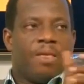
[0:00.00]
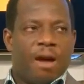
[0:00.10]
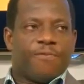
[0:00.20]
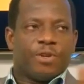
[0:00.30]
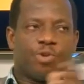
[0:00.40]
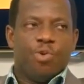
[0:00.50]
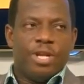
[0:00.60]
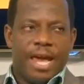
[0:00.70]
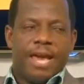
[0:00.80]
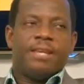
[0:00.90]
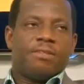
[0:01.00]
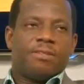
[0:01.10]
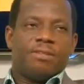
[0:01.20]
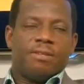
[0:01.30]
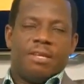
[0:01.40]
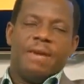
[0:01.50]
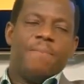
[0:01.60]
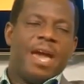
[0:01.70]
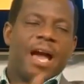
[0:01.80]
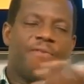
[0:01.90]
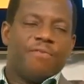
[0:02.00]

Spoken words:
Now, for 2 days, okay. He may have